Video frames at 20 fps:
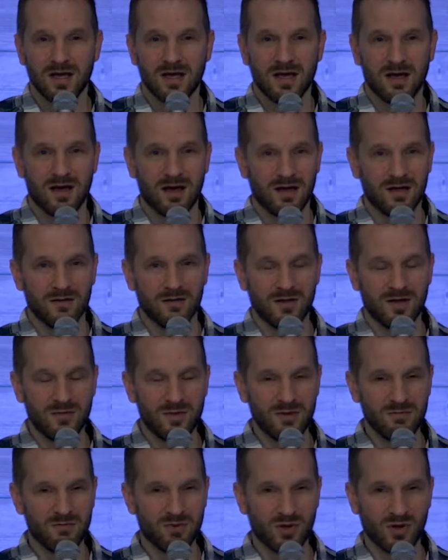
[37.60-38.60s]
Uh, let
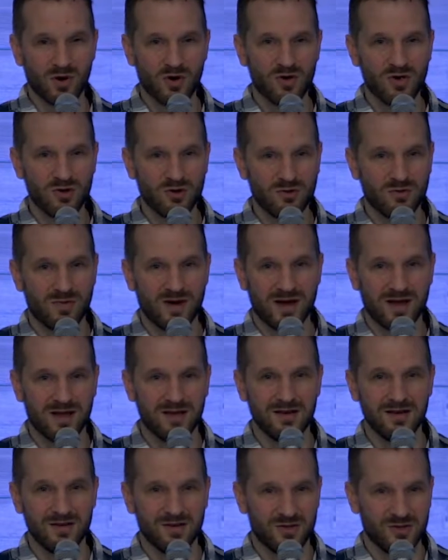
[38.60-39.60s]
me blow your
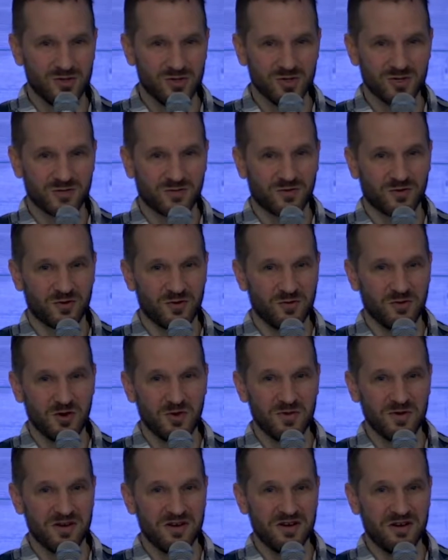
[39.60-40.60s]
mind just for a
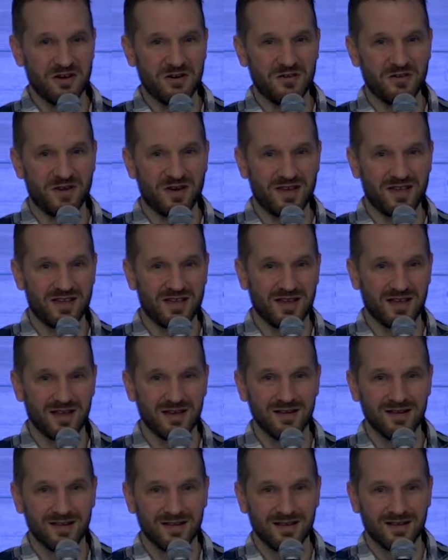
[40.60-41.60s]
moment here, if I
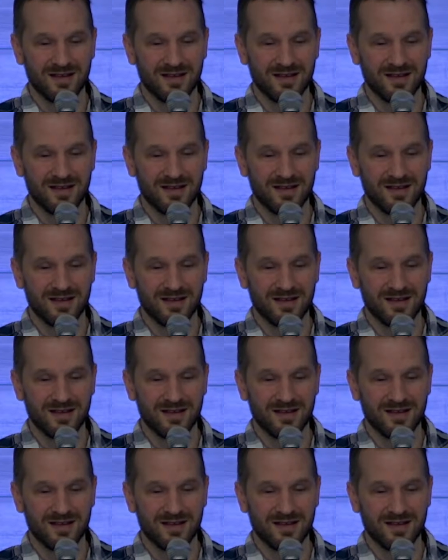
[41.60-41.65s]
can.